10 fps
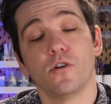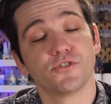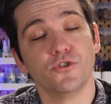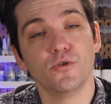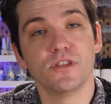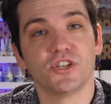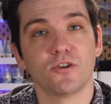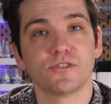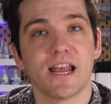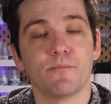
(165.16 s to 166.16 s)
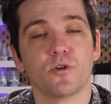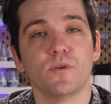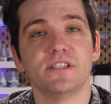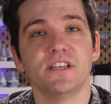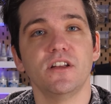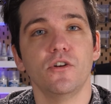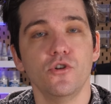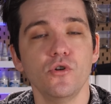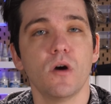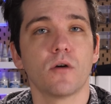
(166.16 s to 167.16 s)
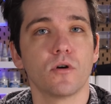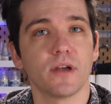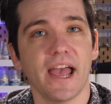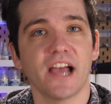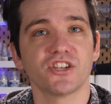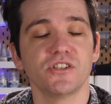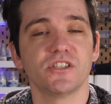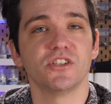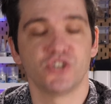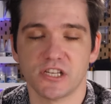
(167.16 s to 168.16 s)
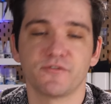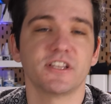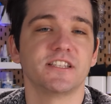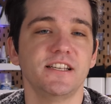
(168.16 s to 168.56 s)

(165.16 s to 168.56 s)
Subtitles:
Also new in the General's Handbook, we see new heroic actions just for this